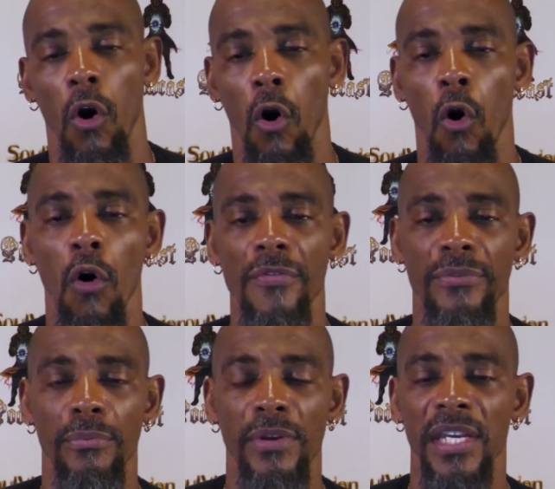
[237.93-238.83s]
All
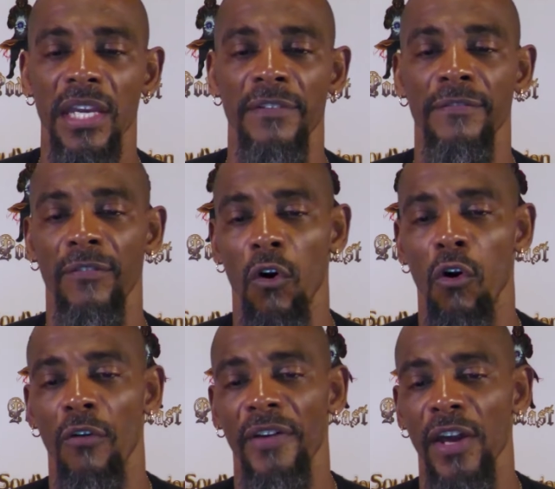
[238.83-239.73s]
3
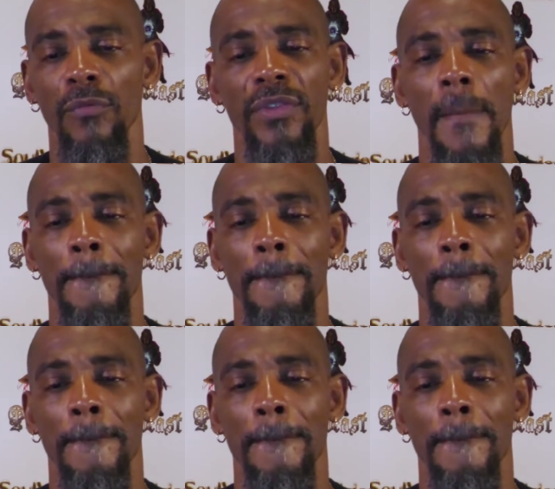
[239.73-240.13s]
involve healthy